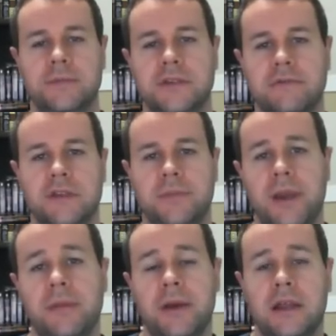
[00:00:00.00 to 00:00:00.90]
specifically
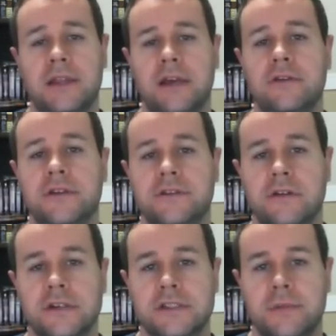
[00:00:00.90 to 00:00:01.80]
PayPal and how you can
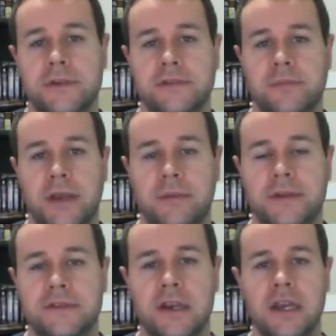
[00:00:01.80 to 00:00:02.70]
start accepting some
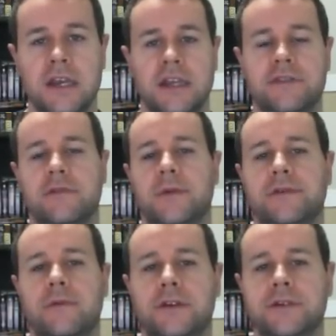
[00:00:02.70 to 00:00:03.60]
payments. Thanks very
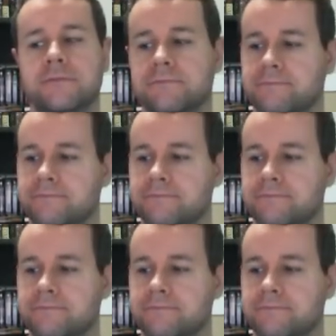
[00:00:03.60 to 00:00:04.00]
much for watching.